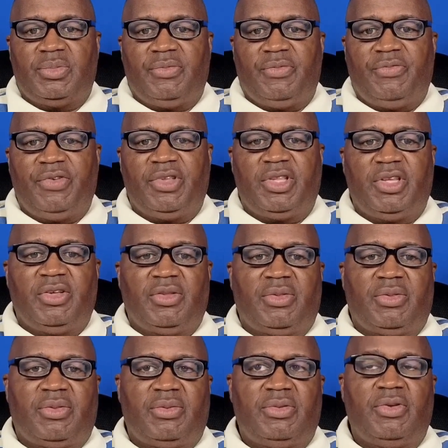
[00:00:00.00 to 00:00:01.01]

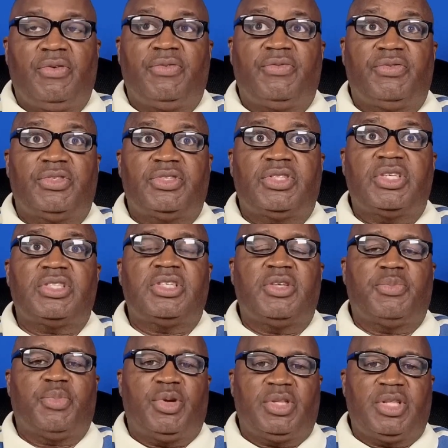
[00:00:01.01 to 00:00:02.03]

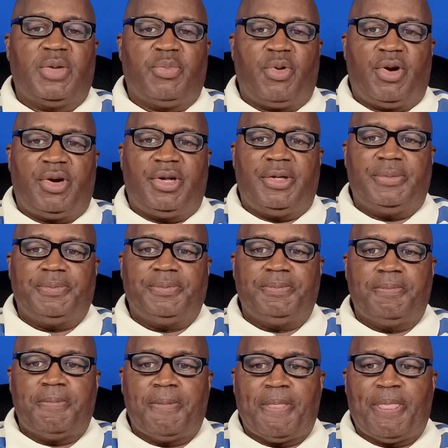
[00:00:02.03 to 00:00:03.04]
60th birthday party,
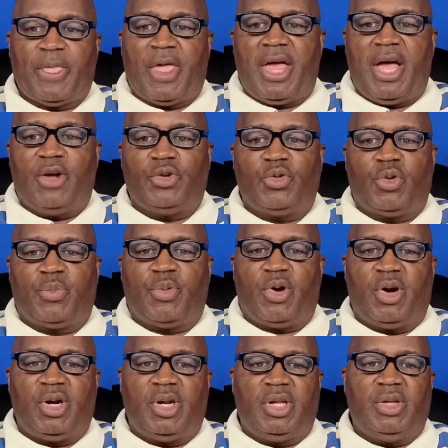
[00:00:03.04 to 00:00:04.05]
outdoor
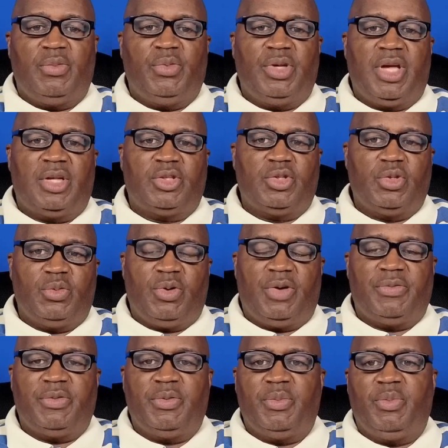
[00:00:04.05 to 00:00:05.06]
party, and we had two of
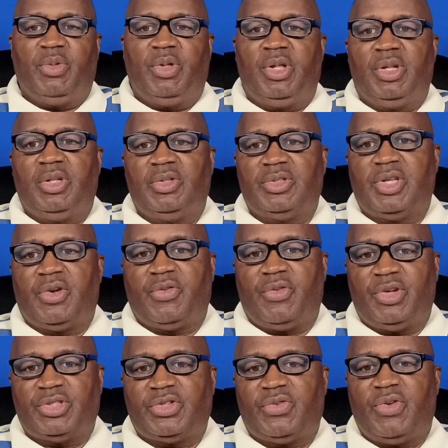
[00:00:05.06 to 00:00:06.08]
them, and it was at a
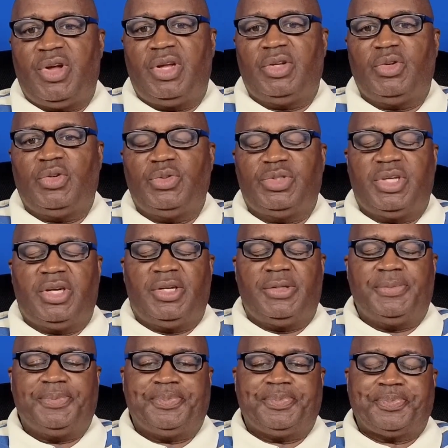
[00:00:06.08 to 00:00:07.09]
restaurant,
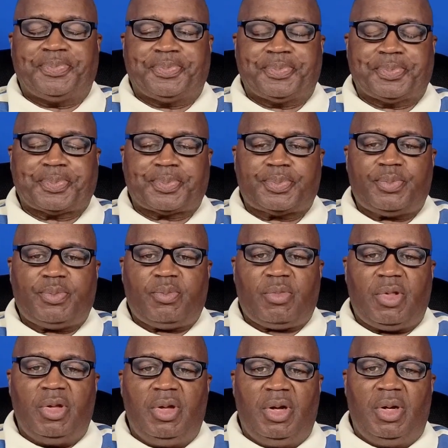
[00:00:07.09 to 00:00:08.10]
hotel,
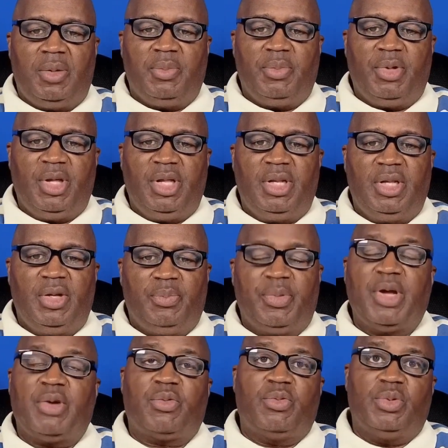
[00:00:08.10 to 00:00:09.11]
in a
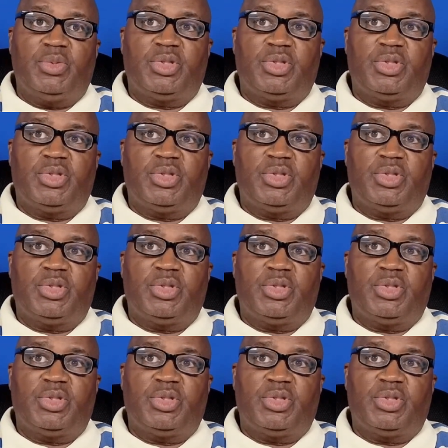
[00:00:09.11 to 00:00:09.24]
banquet room,